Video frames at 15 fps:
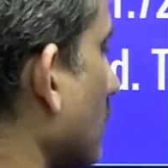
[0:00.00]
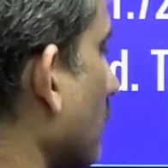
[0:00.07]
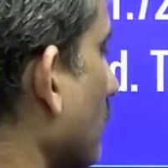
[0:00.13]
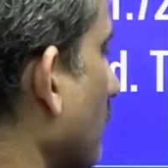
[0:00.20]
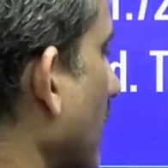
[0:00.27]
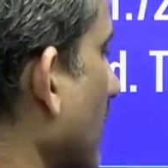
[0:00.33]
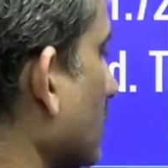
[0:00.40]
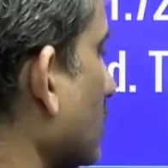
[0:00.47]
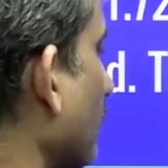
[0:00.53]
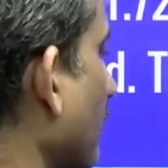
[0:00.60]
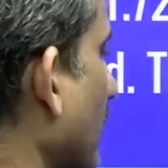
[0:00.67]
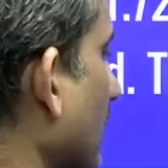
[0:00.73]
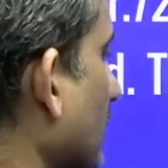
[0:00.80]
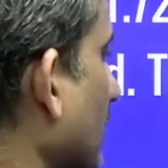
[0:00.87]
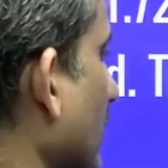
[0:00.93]
Van 't Hoff
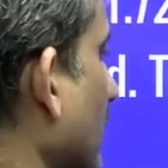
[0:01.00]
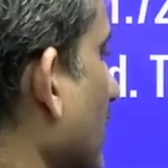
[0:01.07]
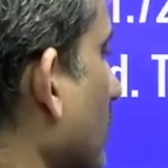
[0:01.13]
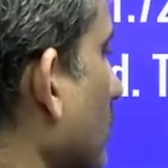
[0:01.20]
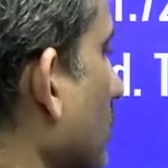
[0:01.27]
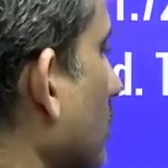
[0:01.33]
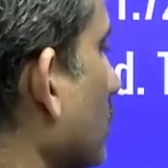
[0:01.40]
factor I don't